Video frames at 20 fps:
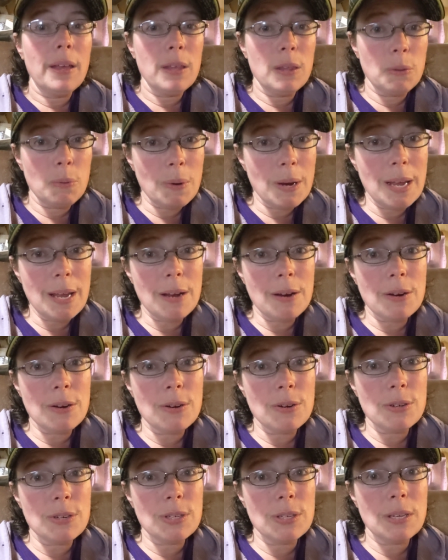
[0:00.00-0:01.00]
3
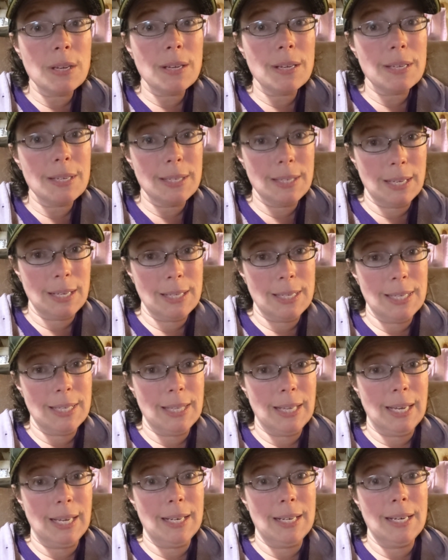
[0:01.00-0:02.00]
years since
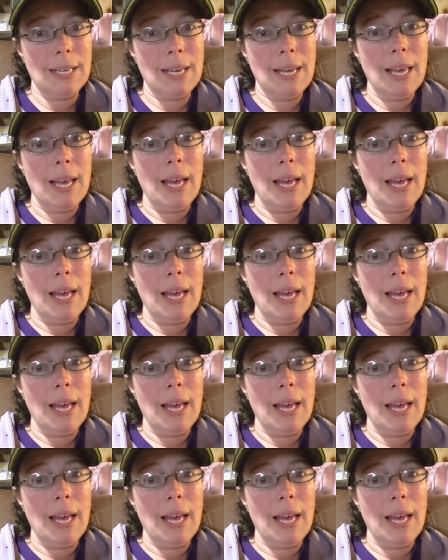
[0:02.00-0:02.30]
then,